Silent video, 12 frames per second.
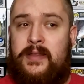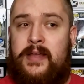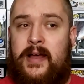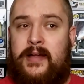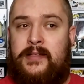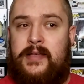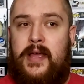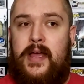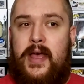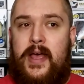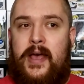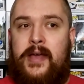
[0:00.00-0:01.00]
that,
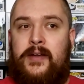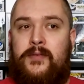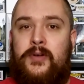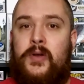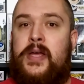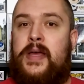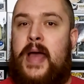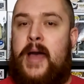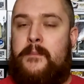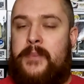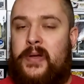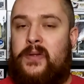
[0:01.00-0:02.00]
and it really
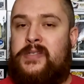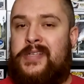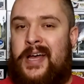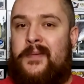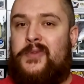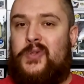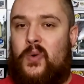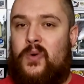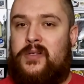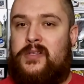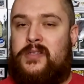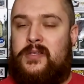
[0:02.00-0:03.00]
builds up
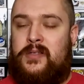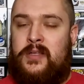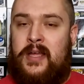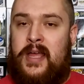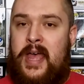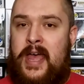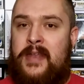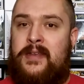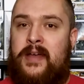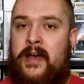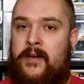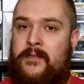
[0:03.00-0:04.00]
towards the end
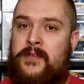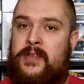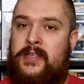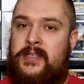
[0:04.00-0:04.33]
of the